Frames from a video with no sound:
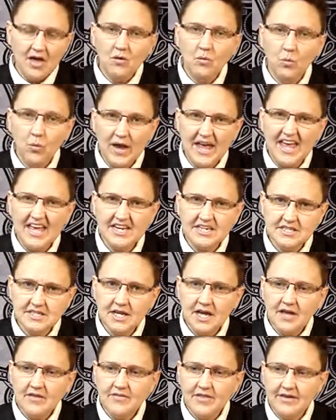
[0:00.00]

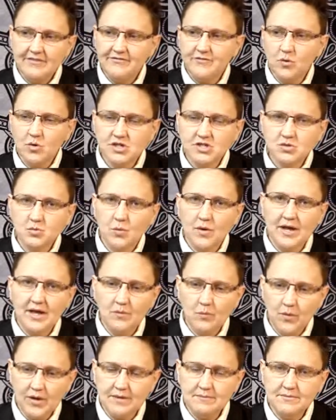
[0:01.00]
Wind, they forced
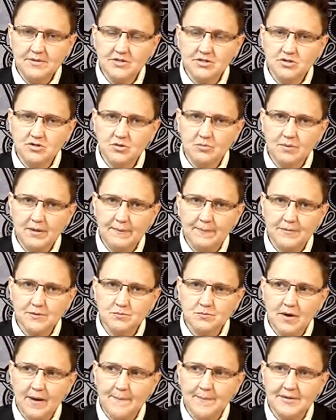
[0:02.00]
windmills through people's
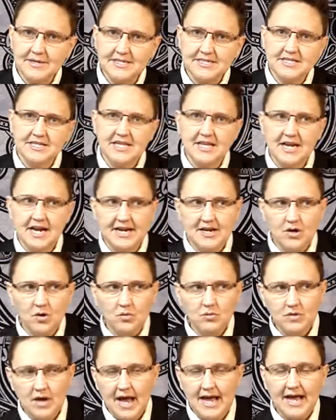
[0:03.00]
properties, and then I
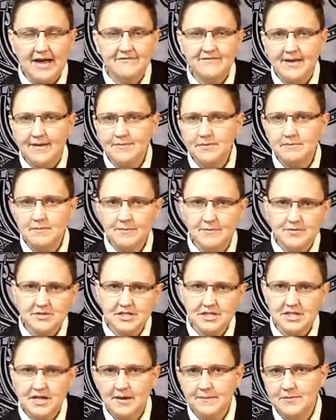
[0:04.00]
know I got family members
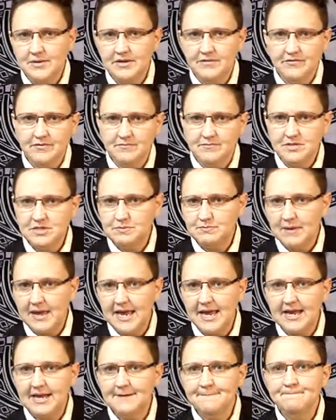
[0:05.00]
that accompanied from
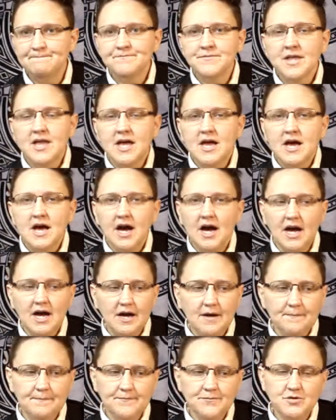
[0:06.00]
Spain
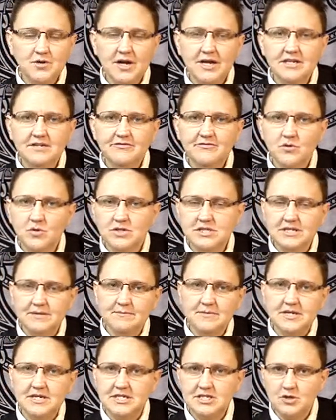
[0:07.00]
tried to force
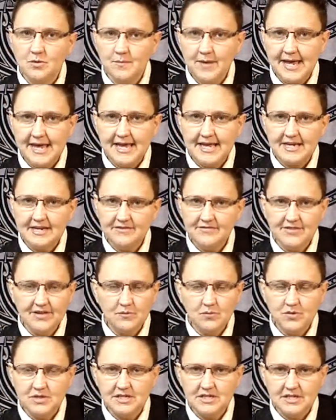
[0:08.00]
eminent domain if they
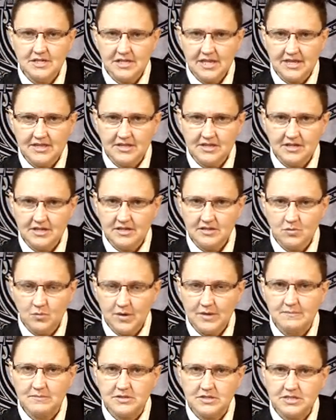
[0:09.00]
wouldn't let the
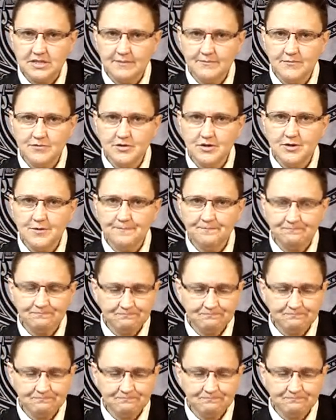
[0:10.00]
windmills come through.